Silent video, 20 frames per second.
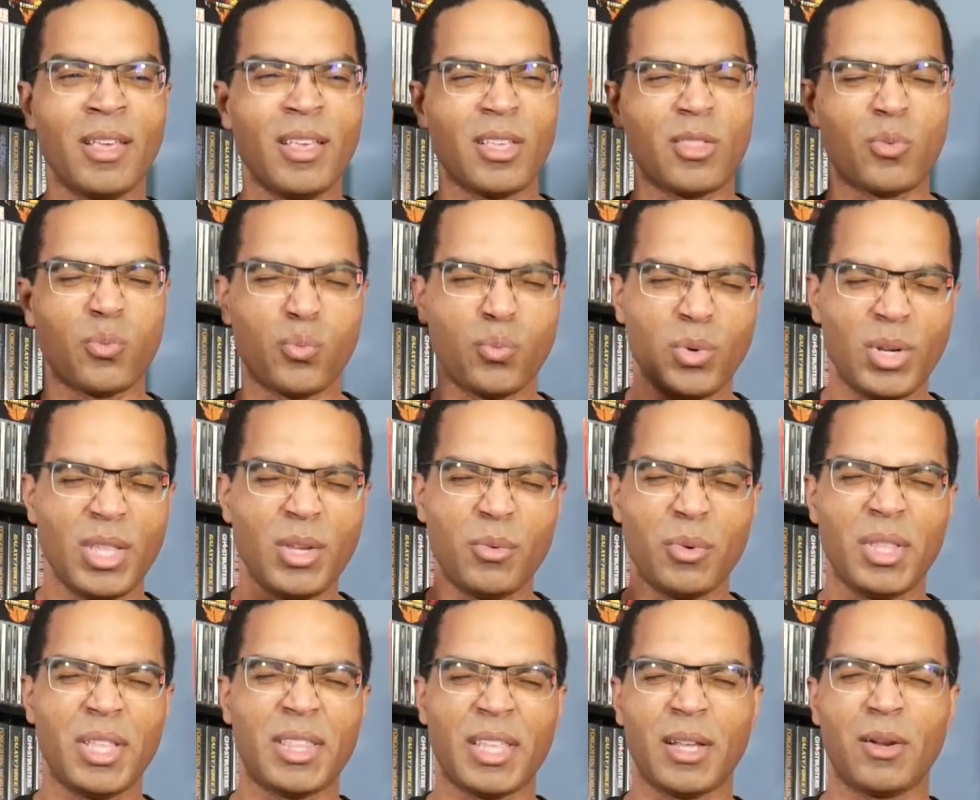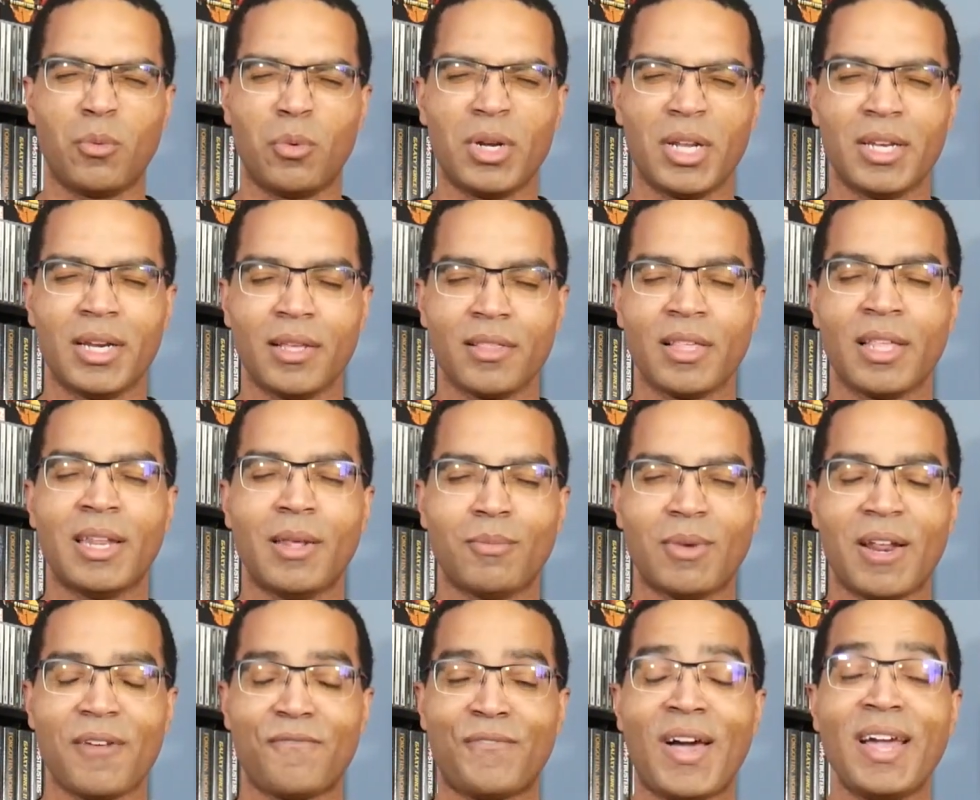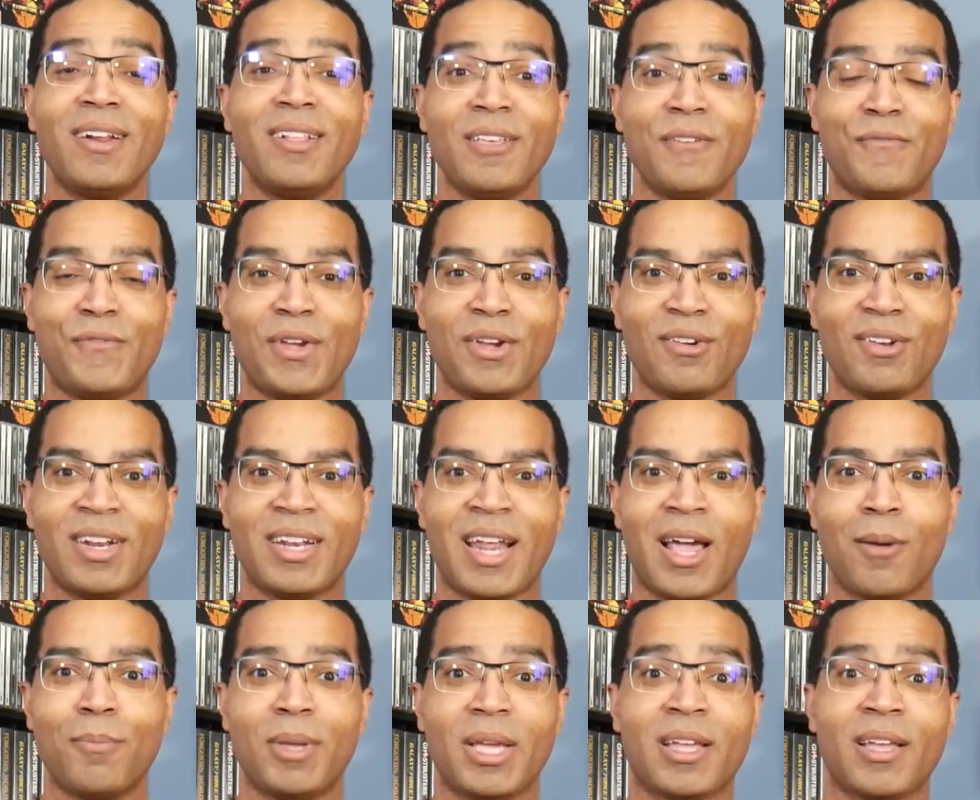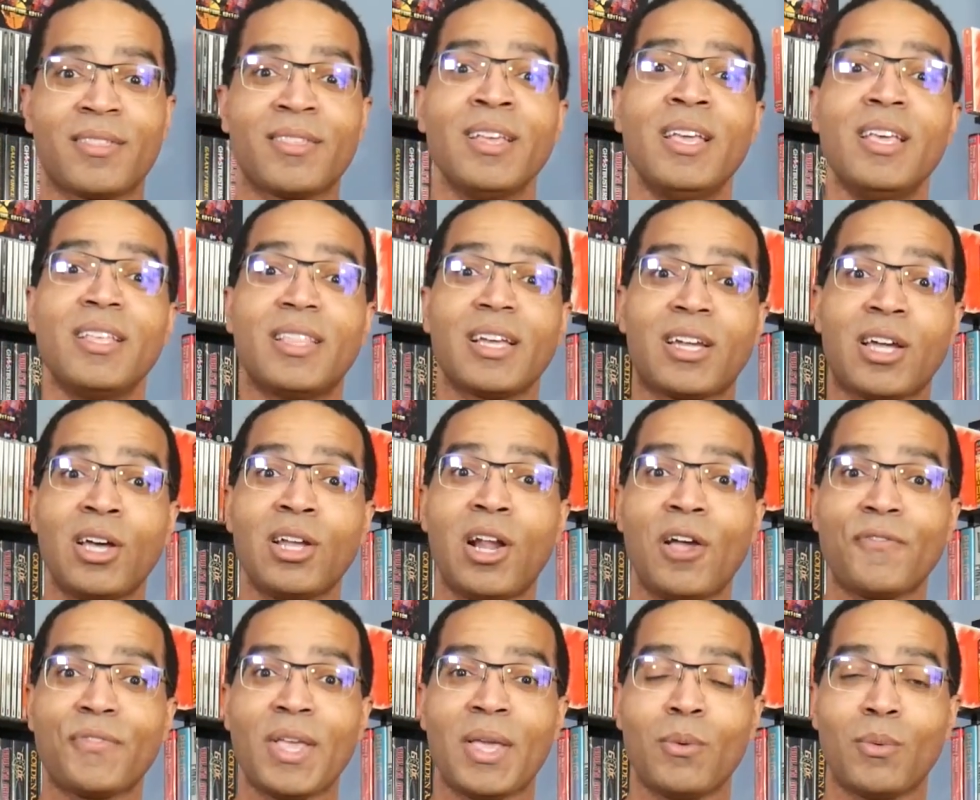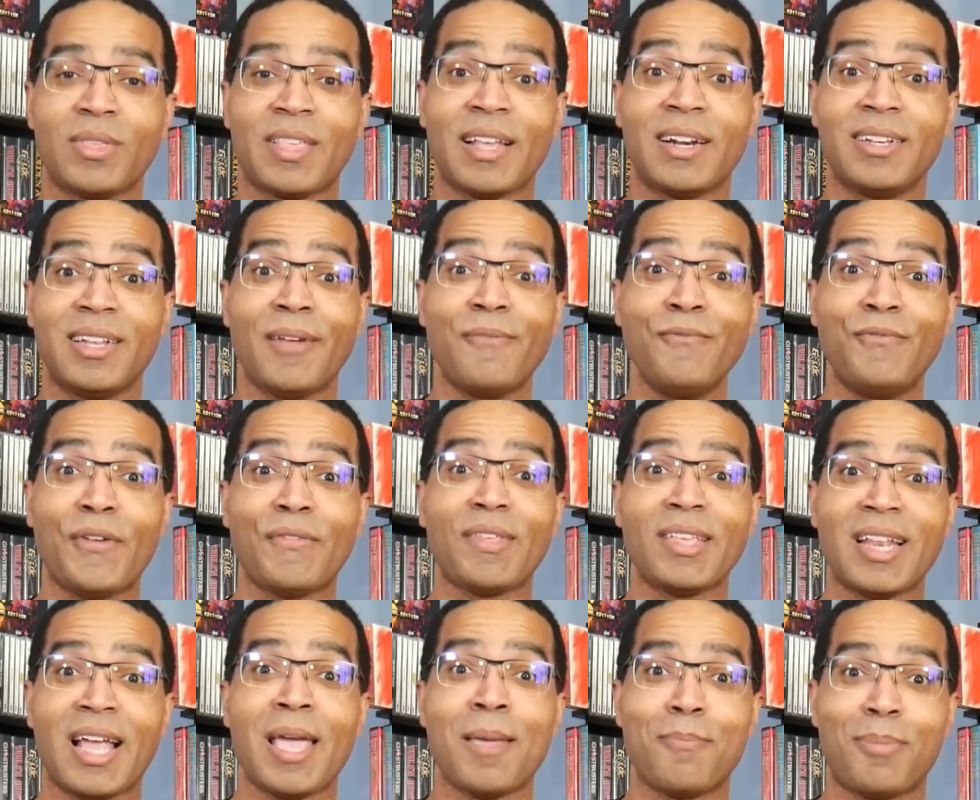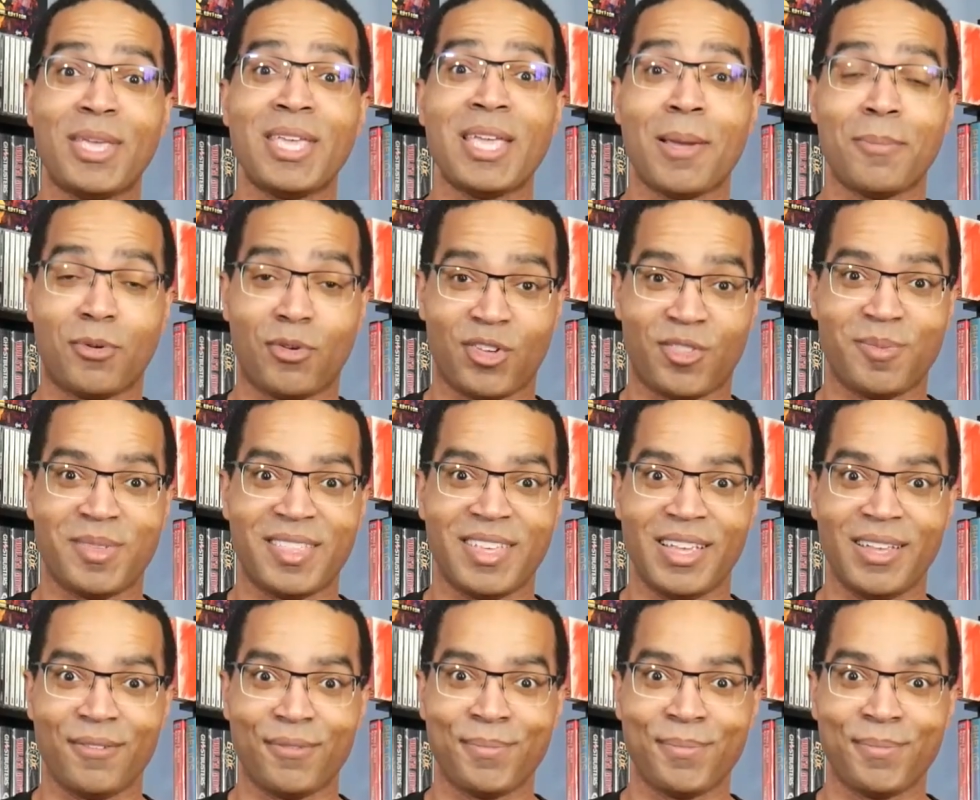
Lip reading: Just really, really thinking what it is. And then when I finally figured it out, because the cutoff date was at 11:59 p.m. Christmas Eve.